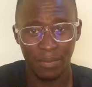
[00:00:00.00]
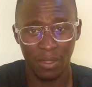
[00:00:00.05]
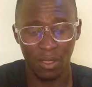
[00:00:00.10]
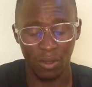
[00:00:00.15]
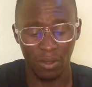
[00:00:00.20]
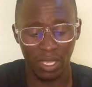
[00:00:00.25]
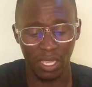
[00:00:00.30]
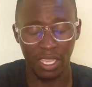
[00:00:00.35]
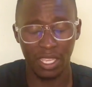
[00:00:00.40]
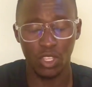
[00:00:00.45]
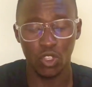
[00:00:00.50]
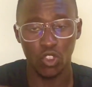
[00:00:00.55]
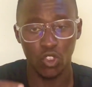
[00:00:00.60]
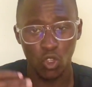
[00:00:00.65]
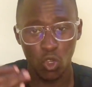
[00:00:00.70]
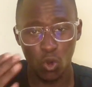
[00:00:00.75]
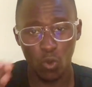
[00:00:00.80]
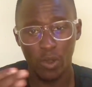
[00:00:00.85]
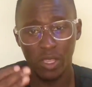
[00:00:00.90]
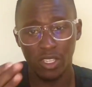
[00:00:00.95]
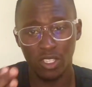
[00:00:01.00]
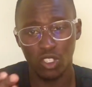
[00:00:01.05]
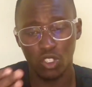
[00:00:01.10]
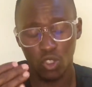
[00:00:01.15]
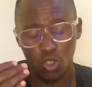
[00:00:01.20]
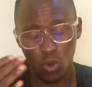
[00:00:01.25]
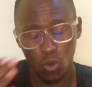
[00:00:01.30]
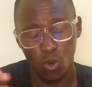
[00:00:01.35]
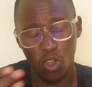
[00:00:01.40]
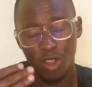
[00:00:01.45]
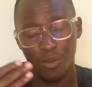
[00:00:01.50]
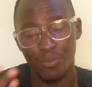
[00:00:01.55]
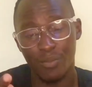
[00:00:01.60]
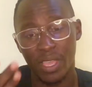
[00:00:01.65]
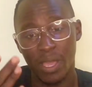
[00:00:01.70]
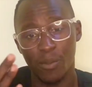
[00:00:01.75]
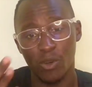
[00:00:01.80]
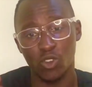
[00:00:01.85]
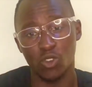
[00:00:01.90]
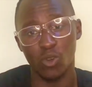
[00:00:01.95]
Okay, you won't
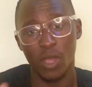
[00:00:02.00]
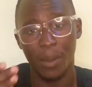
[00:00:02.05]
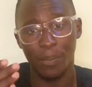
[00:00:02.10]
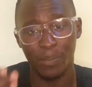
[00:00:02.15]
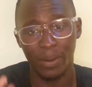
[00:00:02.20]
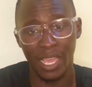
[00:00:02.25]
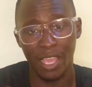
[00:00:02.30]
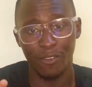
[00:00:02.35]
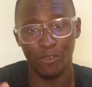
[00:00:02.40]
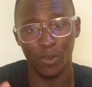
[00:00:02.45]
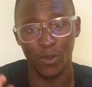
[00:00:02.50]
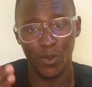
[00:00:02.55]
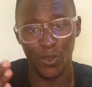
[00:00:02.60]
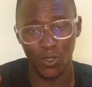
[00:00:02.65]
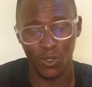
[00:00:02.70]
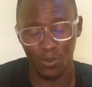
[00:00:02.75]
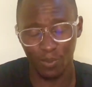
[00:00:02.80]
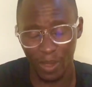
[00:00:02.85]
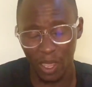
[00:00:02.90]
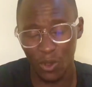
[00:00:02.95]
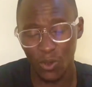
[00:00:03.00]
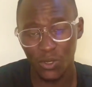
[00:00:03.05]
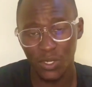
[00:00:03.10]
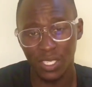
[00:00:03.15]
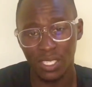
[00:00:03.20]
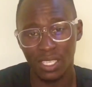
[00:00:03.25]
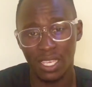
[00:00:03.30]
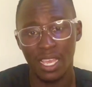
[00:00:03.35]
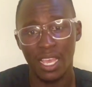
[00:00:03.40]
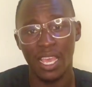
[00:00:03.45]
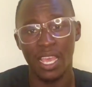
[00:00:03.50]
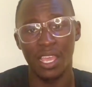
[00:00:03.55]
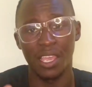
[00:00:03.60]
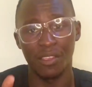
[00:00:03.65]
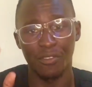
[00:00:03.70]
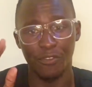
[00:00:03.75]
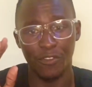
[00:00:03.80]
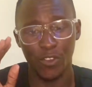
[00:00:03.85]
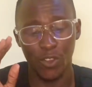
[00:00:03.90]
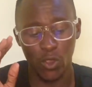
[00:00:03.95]
be able to apply for your spouse
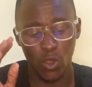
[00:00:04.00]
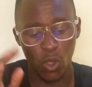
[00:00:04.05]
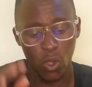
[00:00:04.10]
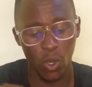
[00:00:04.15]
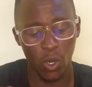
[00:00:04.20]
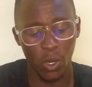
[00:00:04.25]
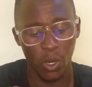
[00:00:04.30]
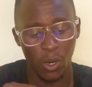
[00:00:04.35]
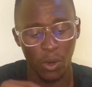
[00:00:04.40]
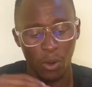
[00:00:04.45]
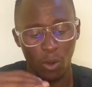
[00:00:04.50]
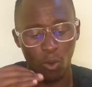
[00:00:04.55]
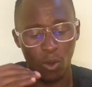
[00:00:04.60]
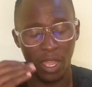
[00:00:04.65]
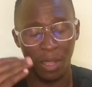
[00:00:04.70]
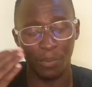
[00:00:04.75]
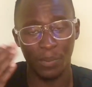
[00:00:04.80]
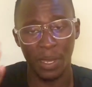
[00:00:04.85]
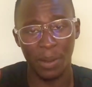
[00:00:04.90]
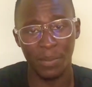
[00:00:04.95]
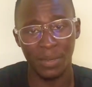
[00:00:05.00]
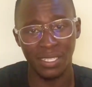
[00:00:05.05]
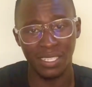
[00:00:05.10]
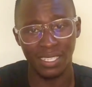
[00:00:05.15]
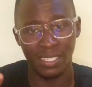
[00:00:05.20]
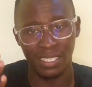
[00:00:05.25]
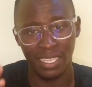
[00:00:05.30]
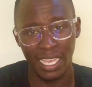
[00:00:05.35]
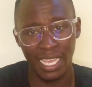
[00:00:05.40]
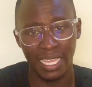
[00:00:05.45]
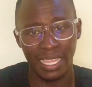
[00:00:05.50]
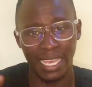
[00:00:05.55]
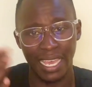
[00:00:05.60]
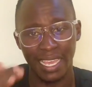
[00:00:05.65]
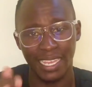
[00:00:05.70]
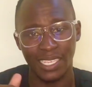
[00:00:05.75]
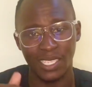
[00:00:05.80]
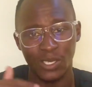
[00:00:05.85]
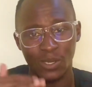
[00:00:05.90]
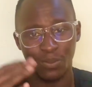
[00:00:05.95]
if your work permit is either
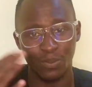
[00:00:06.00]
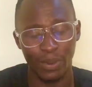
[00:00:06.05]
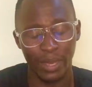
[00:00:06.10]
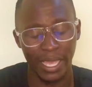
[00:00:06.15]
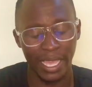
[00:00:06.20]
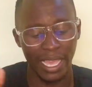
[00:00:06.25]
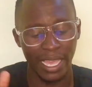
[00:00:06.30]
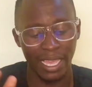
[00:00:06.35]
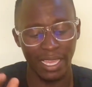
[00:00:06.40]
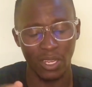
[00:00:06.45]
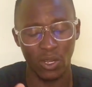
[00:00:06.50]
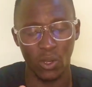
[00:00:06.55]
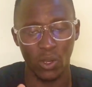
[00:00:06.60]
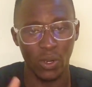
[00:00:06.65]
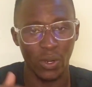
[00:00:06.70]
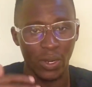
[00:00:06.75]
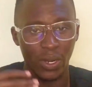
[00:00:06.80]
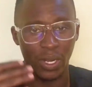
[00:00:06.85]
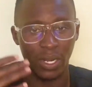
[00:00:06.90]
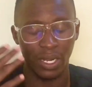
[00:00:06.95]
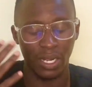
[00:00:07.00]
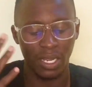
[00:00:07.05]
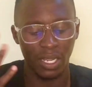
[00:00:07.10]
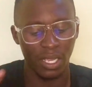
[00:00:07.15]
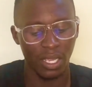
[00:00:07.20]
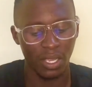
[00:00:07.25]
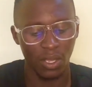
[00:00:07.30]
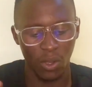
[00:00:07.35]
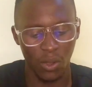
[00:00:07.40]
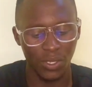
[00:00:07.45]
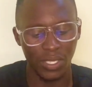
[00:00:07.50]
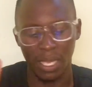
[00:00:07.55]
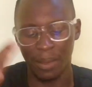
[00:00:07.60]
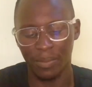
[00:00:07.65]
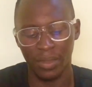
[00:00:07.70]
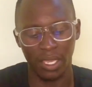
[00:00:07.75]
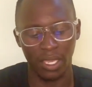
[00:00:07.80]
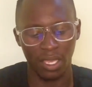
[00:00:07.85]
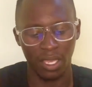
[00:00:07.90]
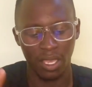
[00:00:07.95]
expired or
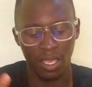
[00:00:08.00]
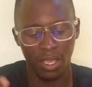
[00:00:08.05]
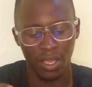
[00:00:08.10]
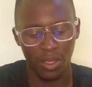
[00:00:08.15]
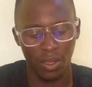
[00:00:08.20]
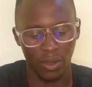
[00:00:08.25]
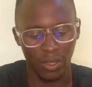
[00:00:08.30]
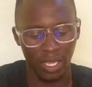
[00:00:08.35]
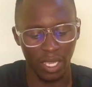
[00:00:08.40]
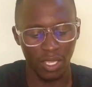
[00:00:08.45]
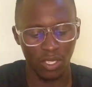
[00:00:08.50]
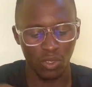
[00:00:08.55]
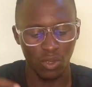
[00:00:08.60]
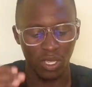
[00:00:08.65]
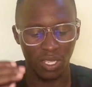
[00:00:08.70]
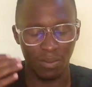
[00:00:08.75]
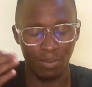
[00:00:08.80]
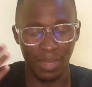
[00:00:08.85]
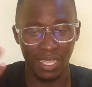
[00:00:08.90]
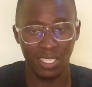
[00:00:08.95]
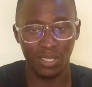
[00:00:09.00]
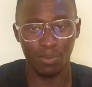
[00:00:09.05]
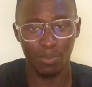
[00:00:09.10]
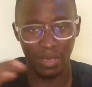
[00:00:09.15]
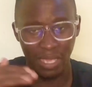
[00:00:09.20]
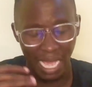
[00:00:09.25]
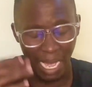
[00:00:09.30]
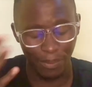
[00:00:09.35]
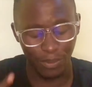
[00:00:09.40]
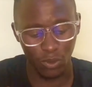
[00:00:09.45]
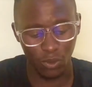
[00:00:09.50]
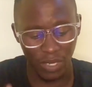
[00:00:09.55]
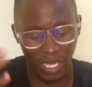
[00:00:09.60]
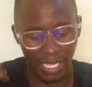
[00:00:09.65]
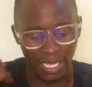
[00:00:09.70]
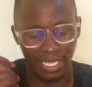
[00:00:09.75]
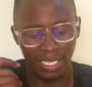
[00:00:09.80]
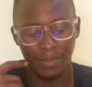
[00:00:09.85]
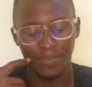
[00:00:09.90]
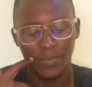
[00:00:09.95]
something. Okay, so it must be up to
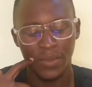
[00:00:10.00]
date.